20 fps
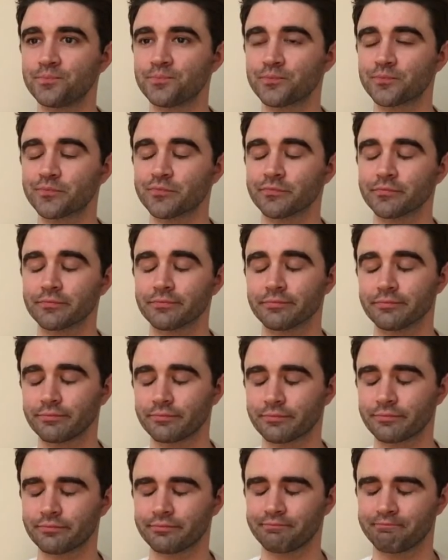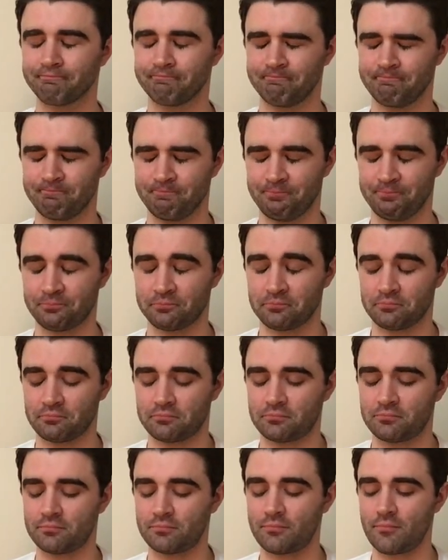
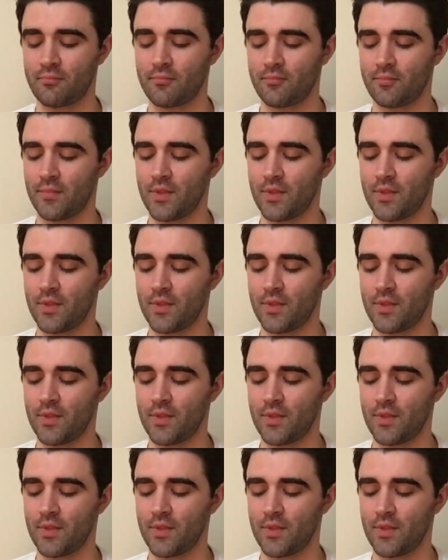No one is speaking in this clip.